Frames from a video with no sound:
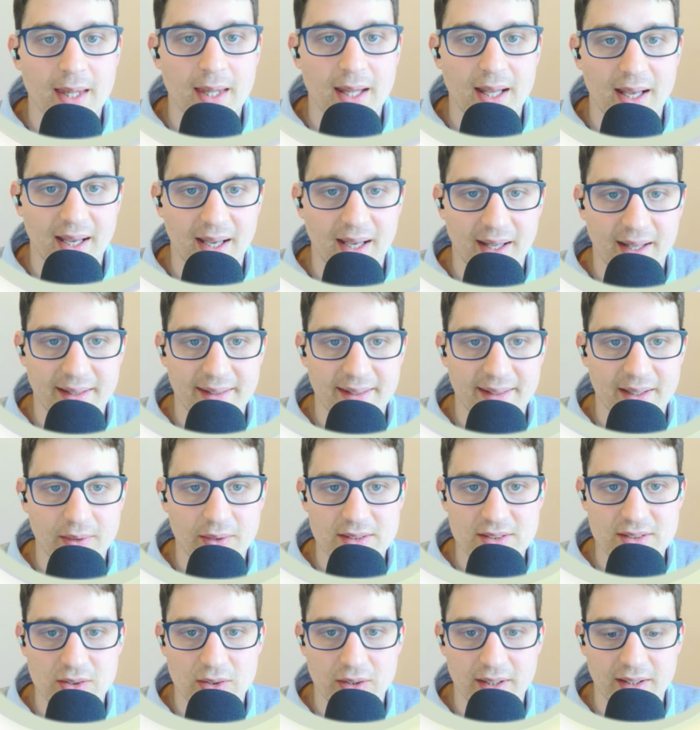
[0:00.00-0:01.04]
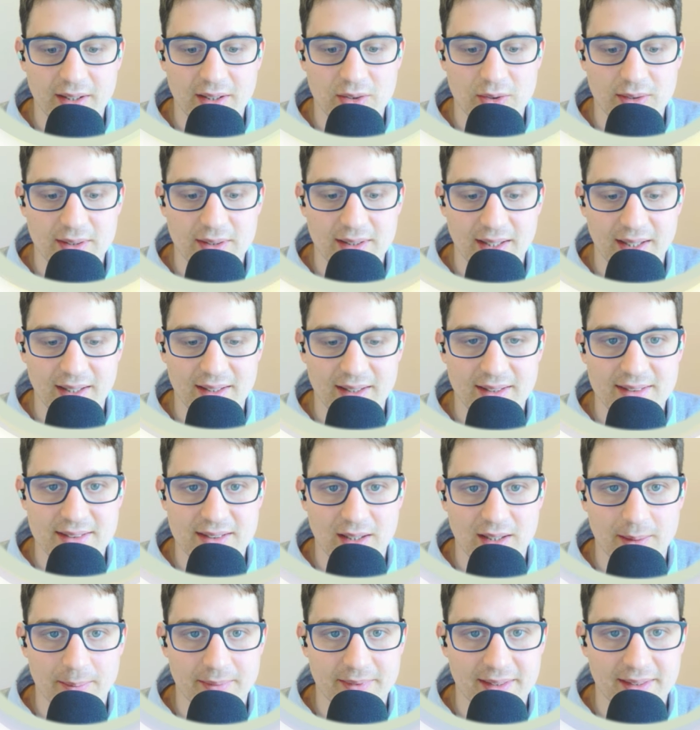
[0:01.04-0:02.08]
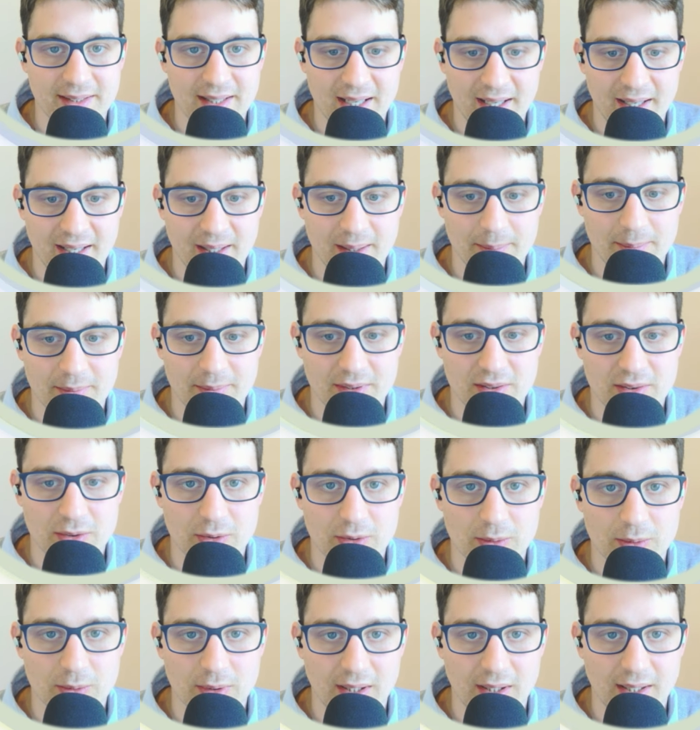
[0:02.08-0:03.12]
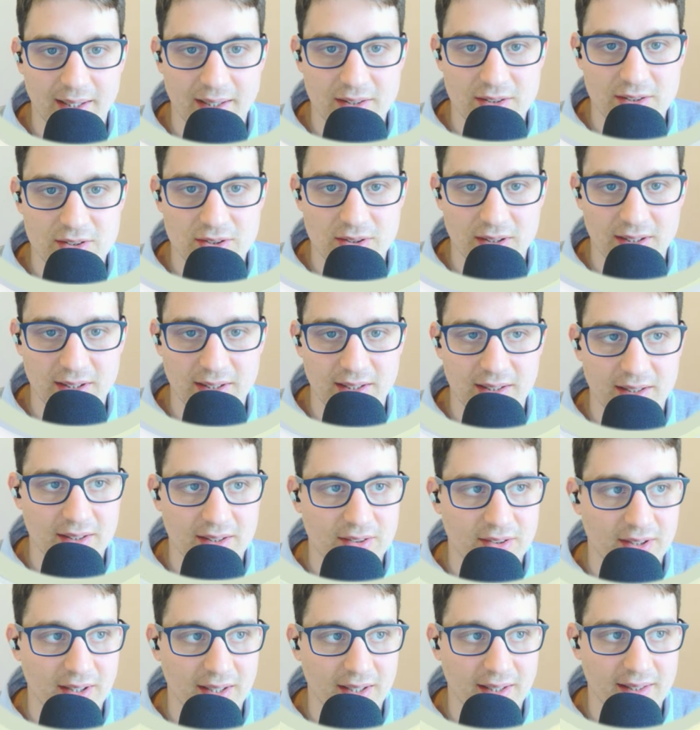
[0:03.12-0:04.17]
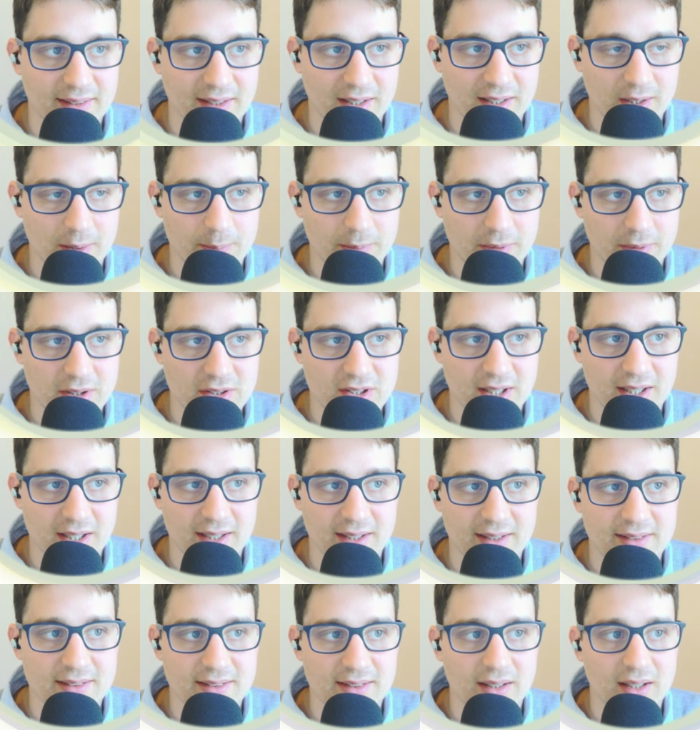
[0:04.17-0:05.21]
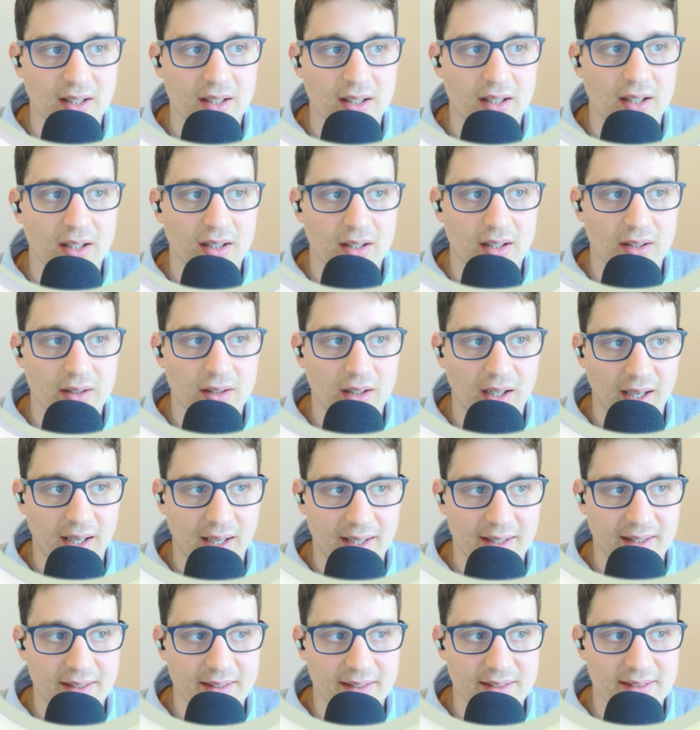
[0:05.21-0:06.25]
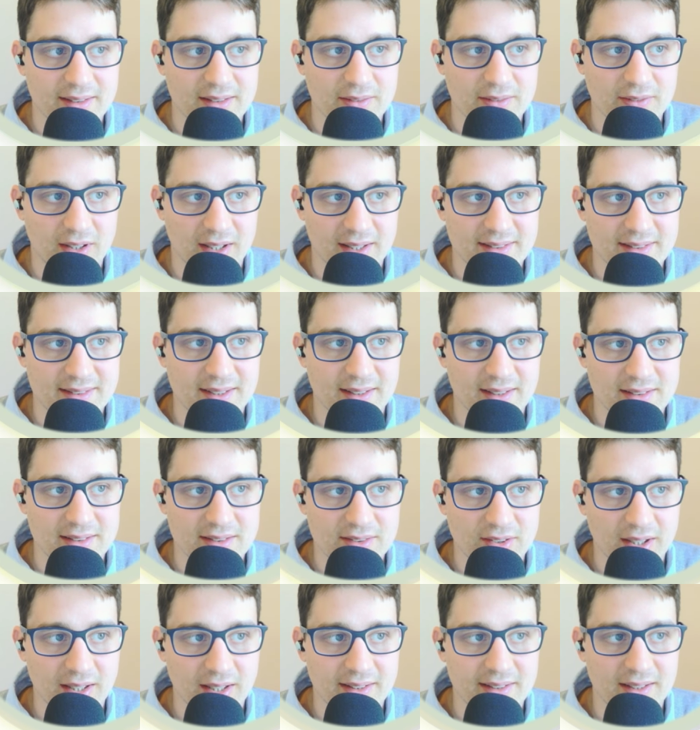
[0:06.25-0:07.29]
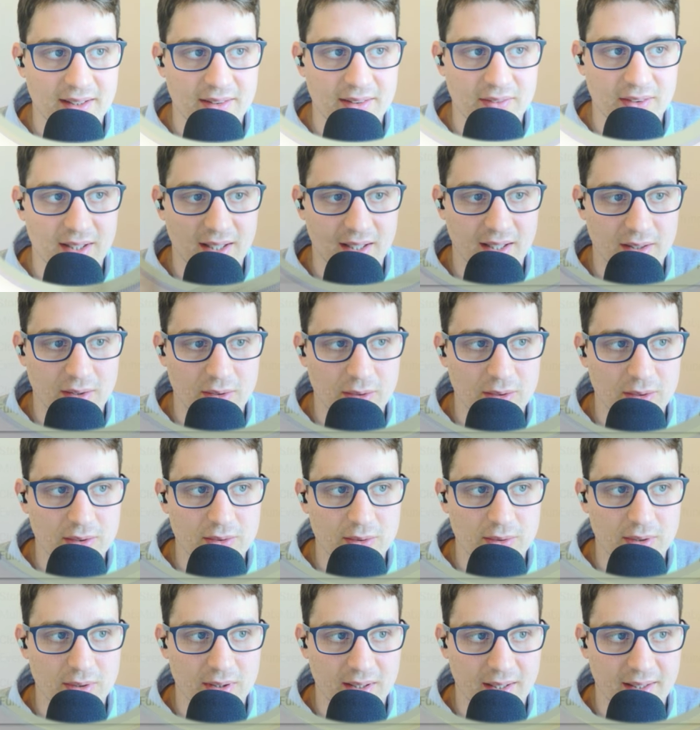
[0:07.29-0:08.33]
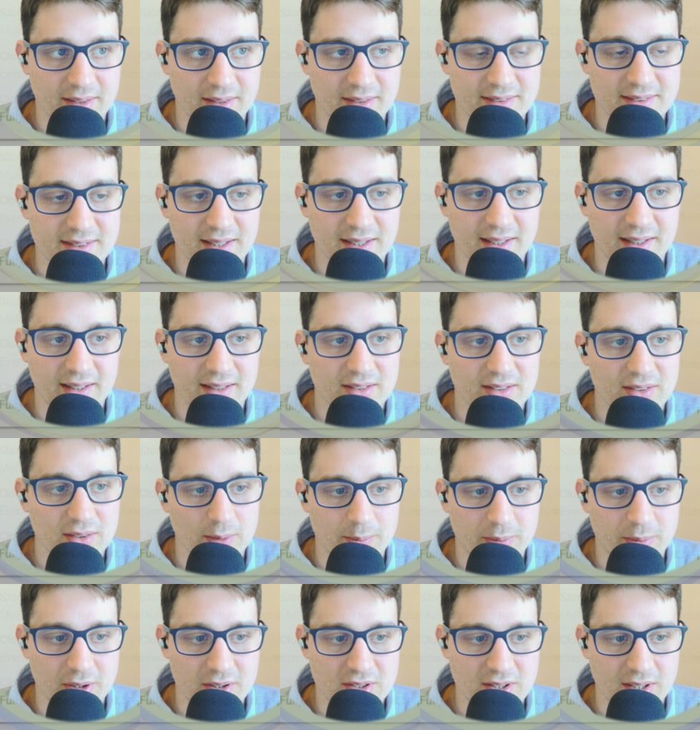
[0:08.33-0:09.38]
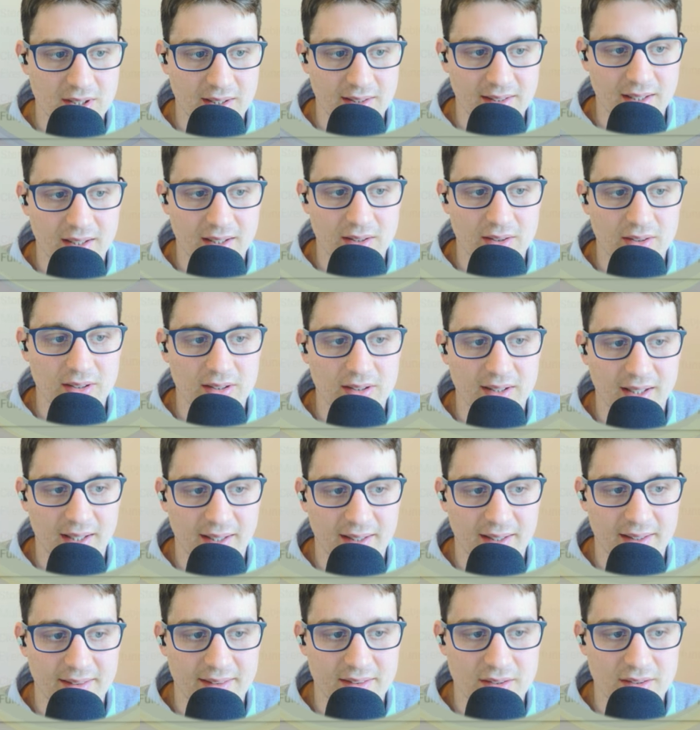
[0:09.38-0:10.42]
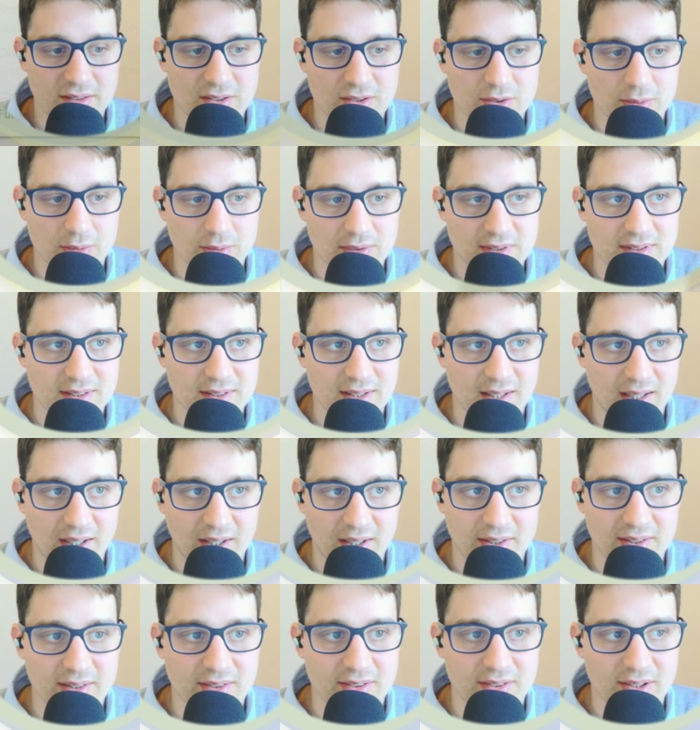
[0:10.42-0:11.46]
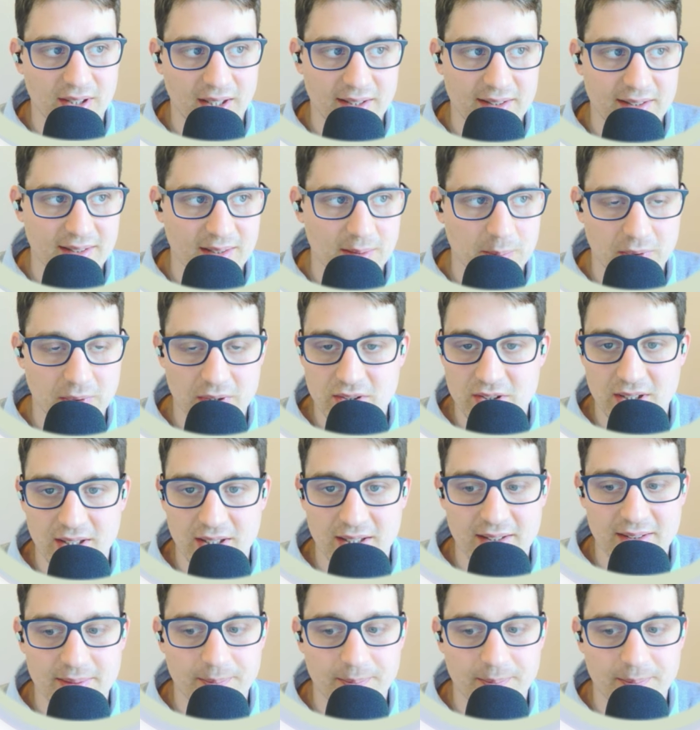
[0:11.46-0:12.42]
And now it's going to take some time to actually create our project. And once it is created, we can go to, again, the select a project dialog and choose our created project.